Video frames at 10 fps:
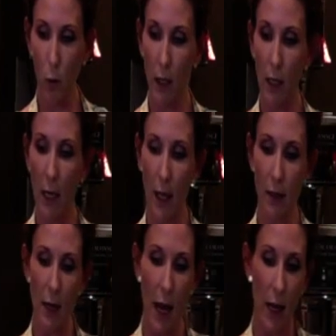get
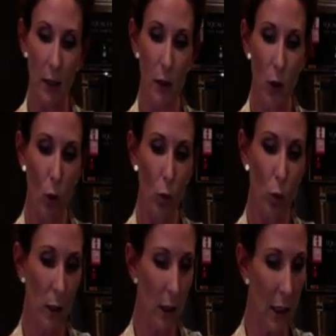that
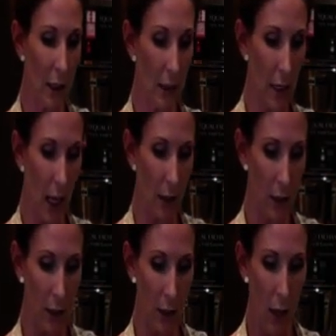really
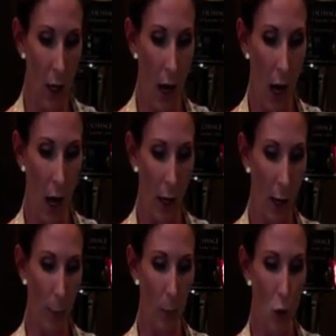intense
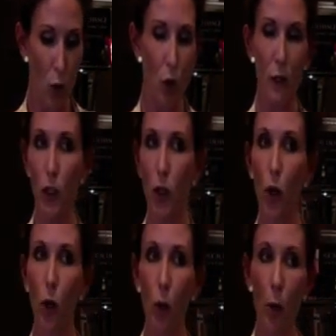
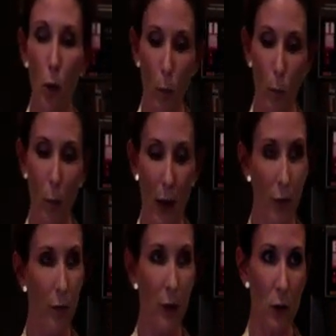nutritional
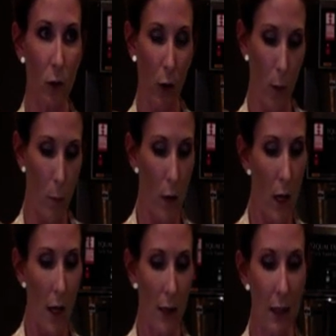benefit from
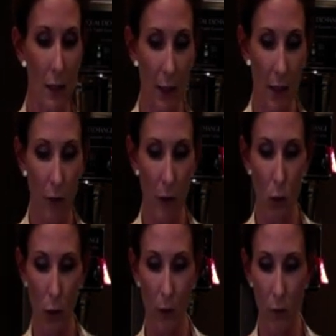these leafy green
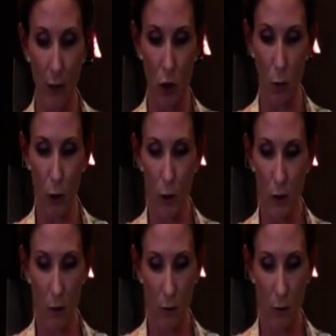vegetables.